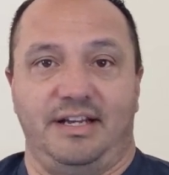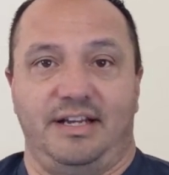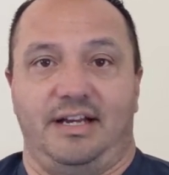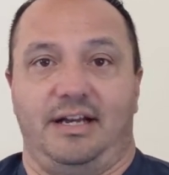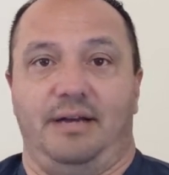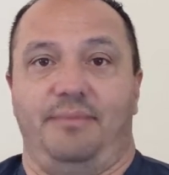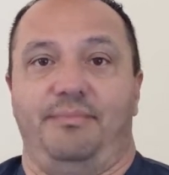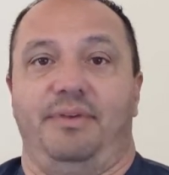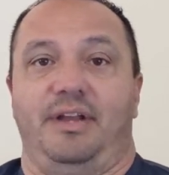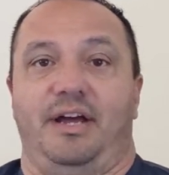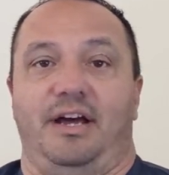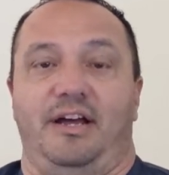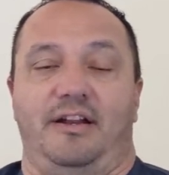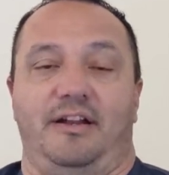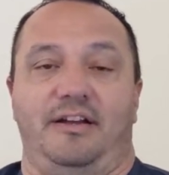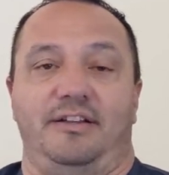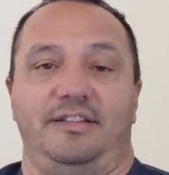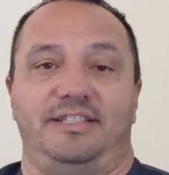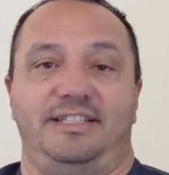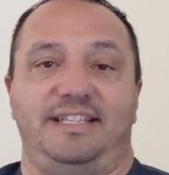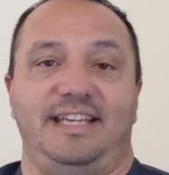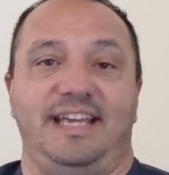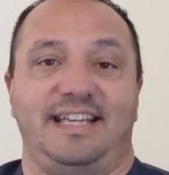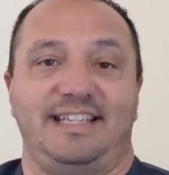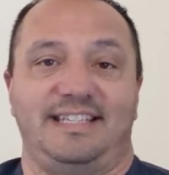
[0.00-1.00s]
I'm not
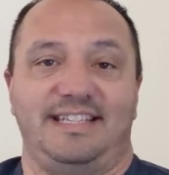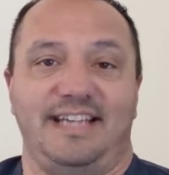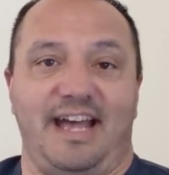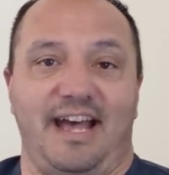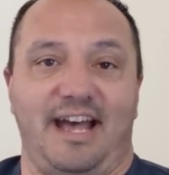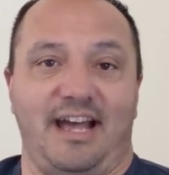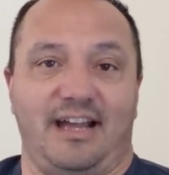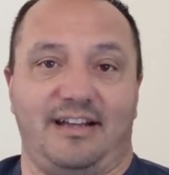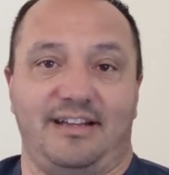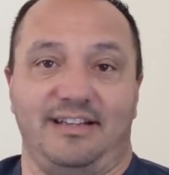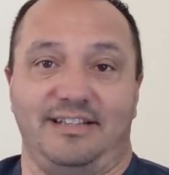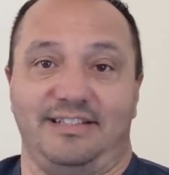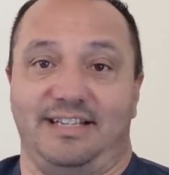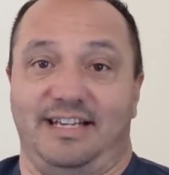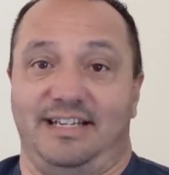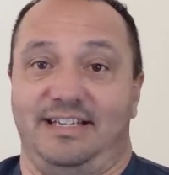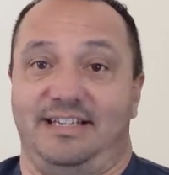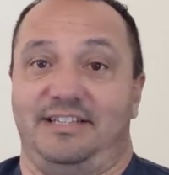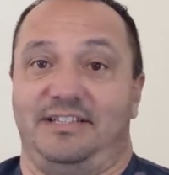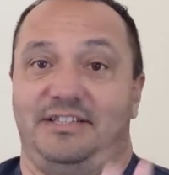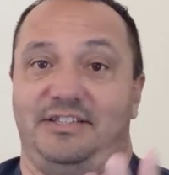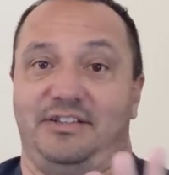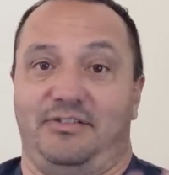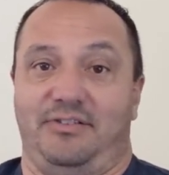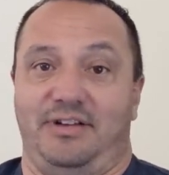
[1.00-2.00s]
on TikTok because I
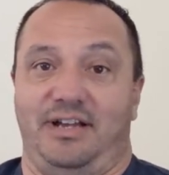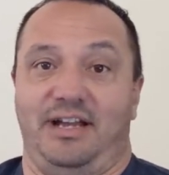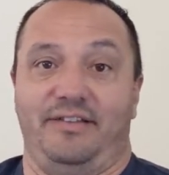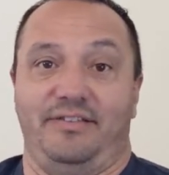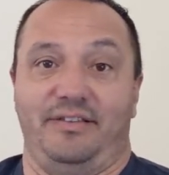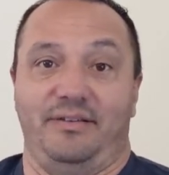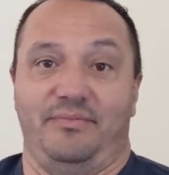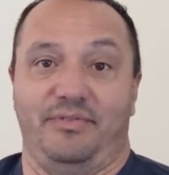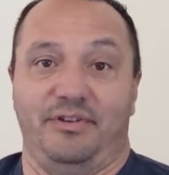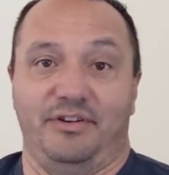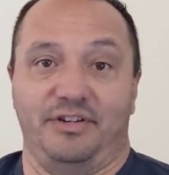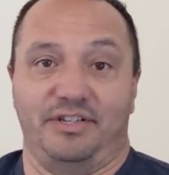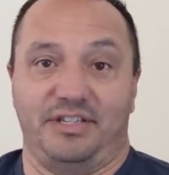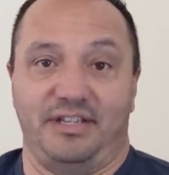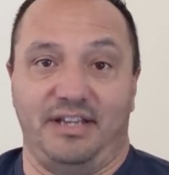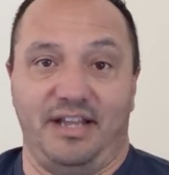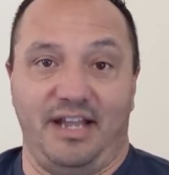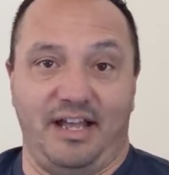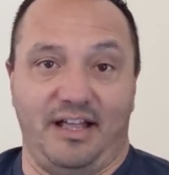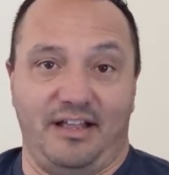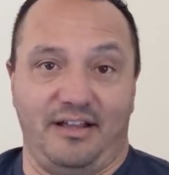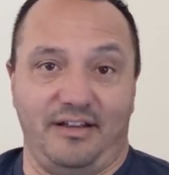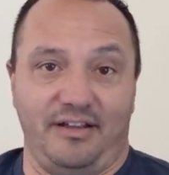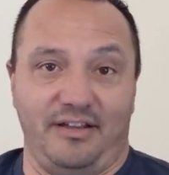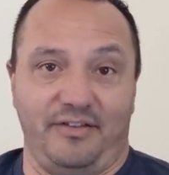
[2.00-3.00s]
just don't have the
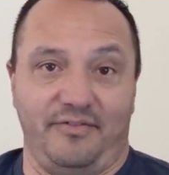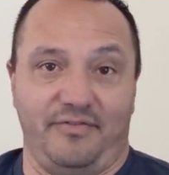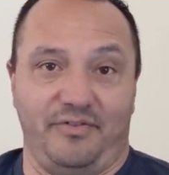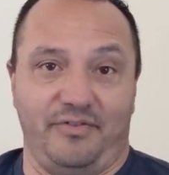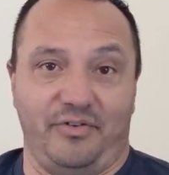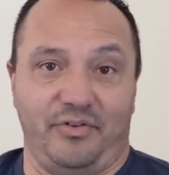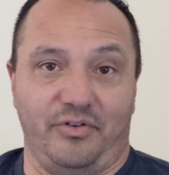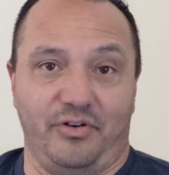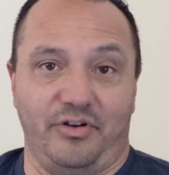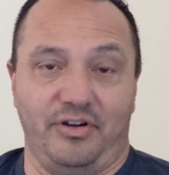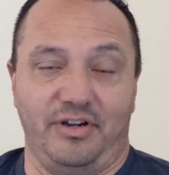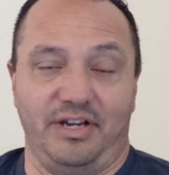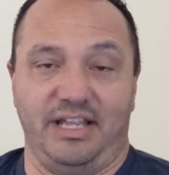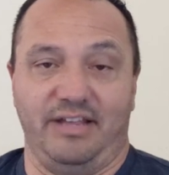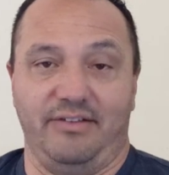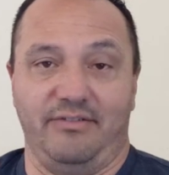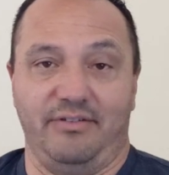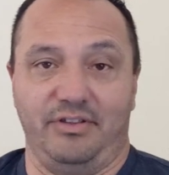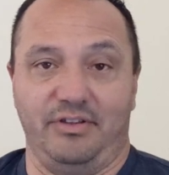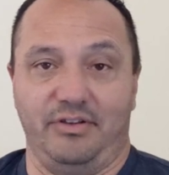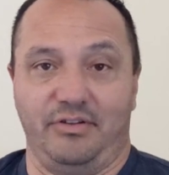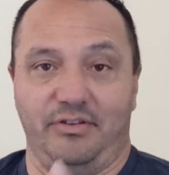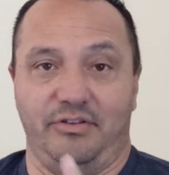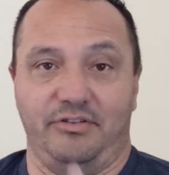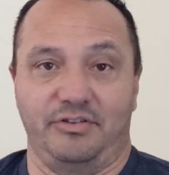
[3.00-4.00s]
personality for it,
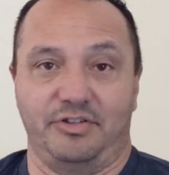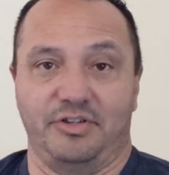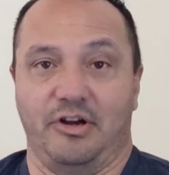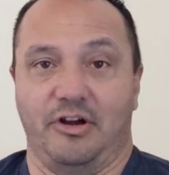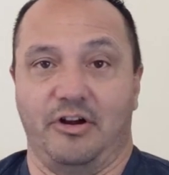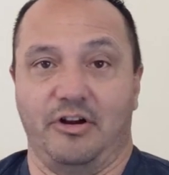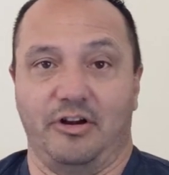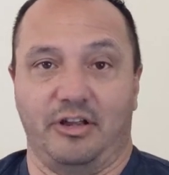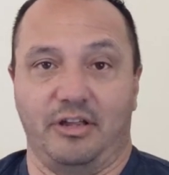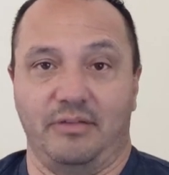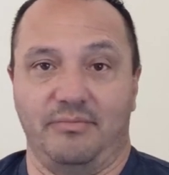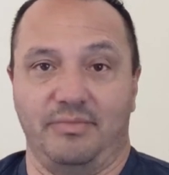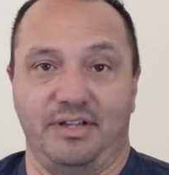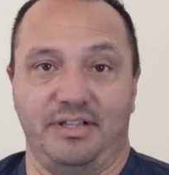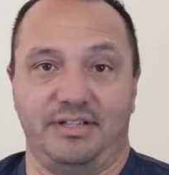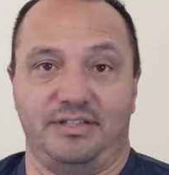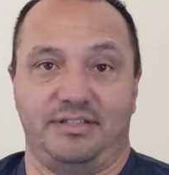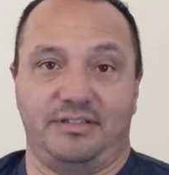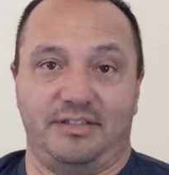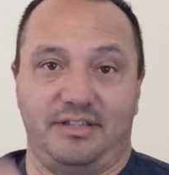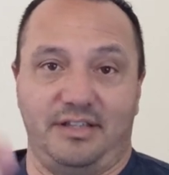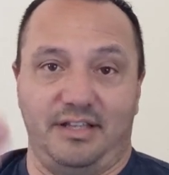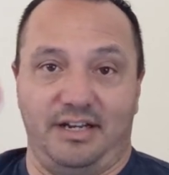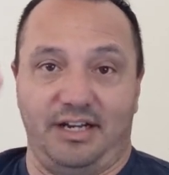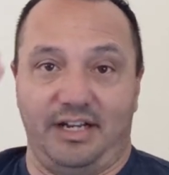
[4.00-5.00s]
even though there's
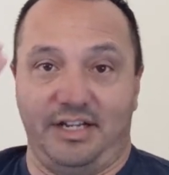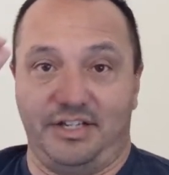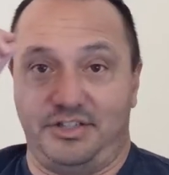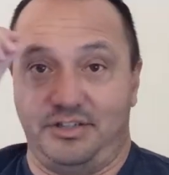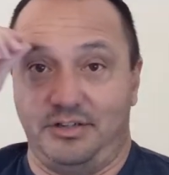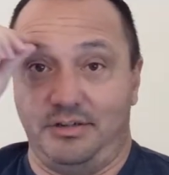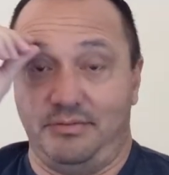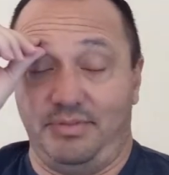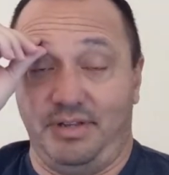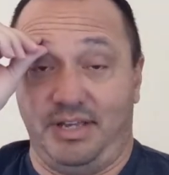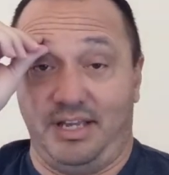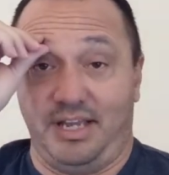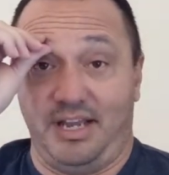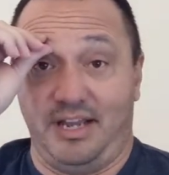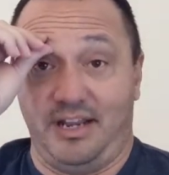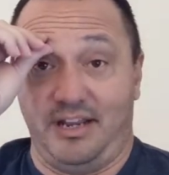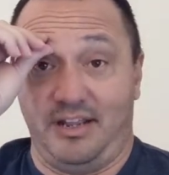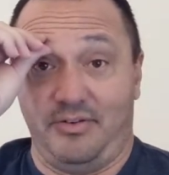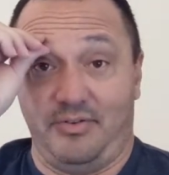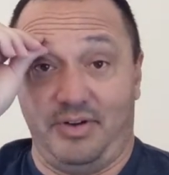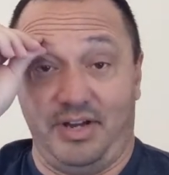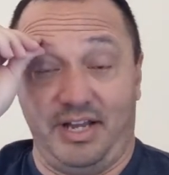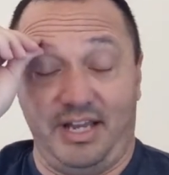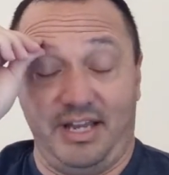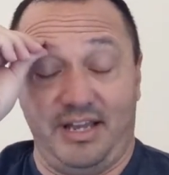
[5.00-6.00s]
arguments that I should be
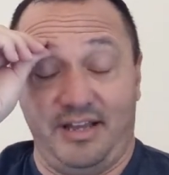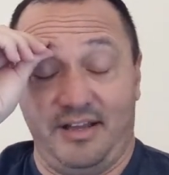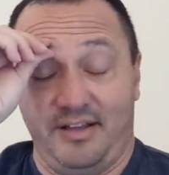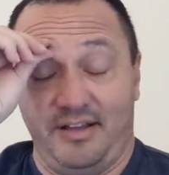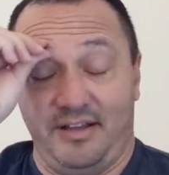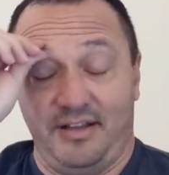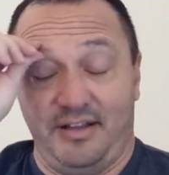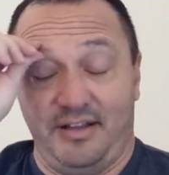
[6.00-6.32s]
anyway.